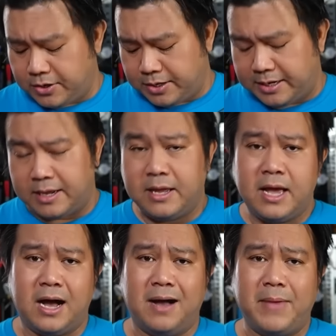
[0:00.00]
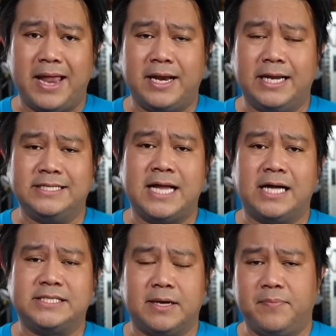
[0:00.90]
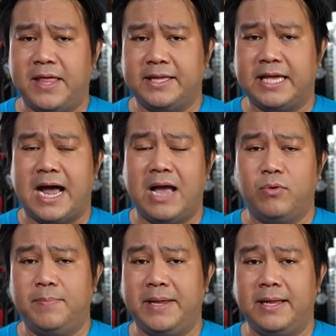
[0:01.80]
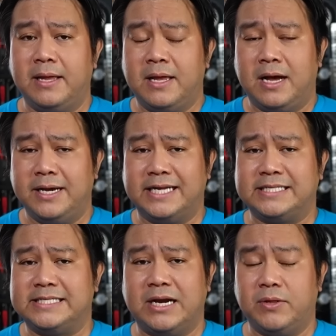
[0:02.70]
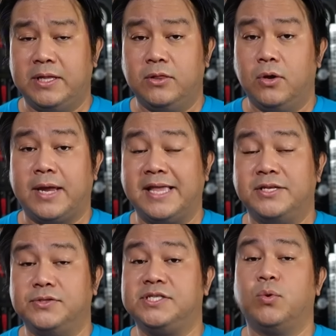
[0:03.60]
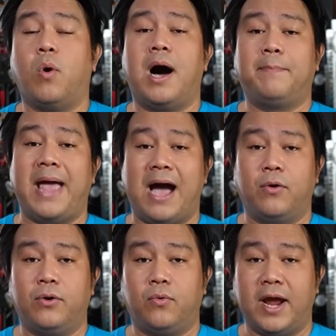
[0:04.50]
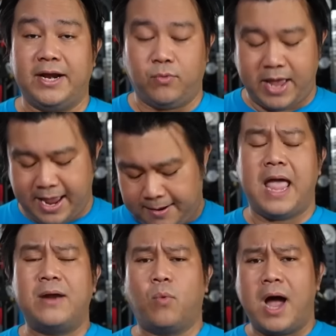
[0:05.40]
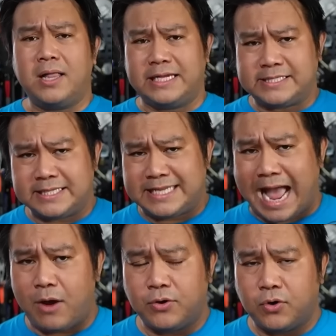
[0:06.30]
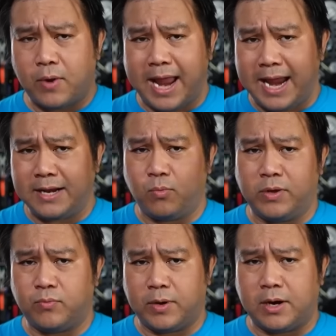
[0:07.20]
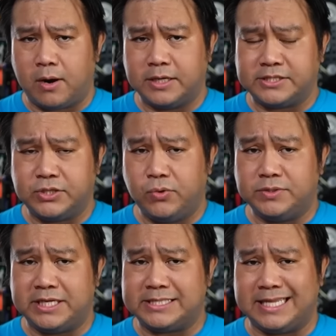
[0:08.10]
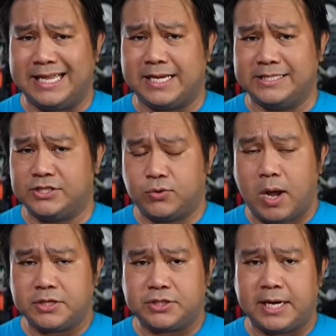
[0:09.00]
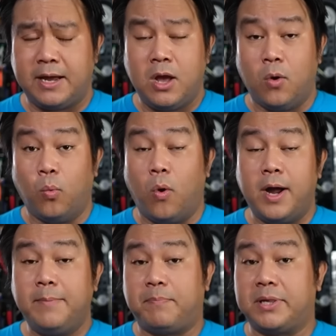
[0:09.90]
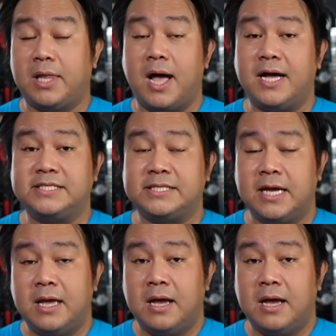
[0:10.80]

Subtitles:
good, and not something that I would be necessarily looking to swap out right away. And while it's a downgrade with regards to just the construction, one plus